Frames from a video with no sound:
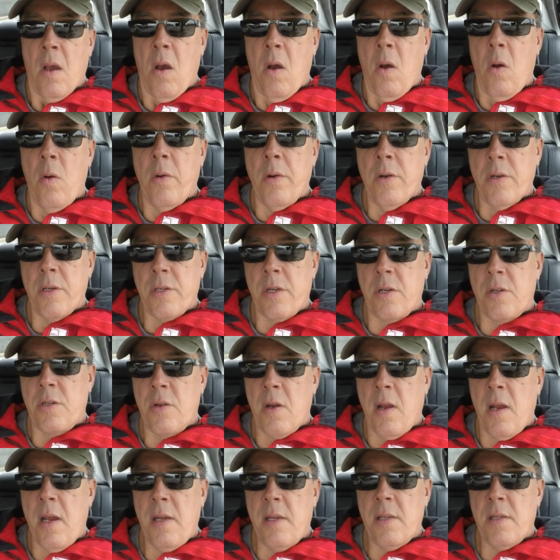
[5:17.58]
Owners are
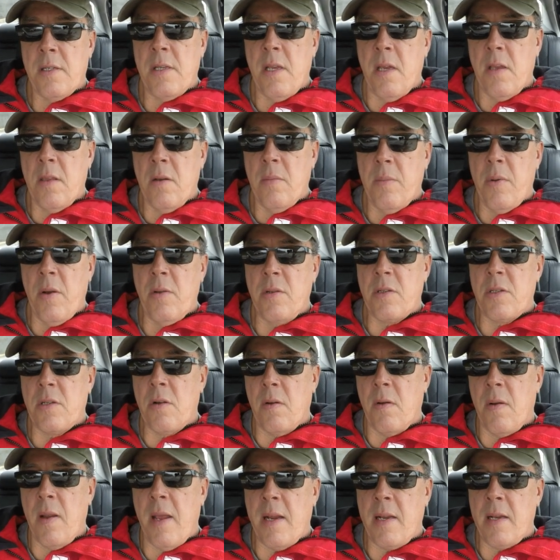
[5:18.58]
trying to sell their boats
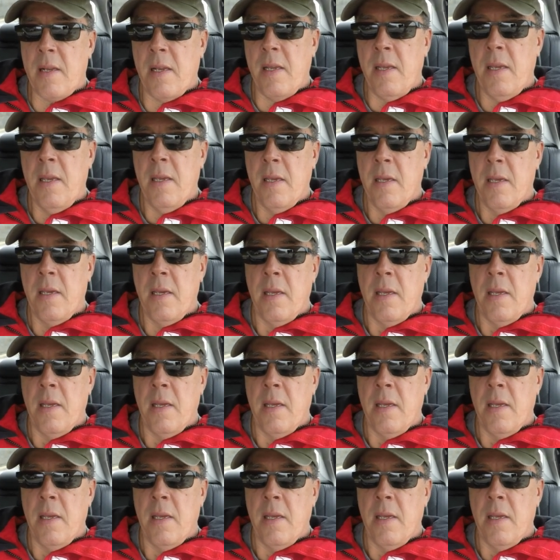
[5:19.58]
directly,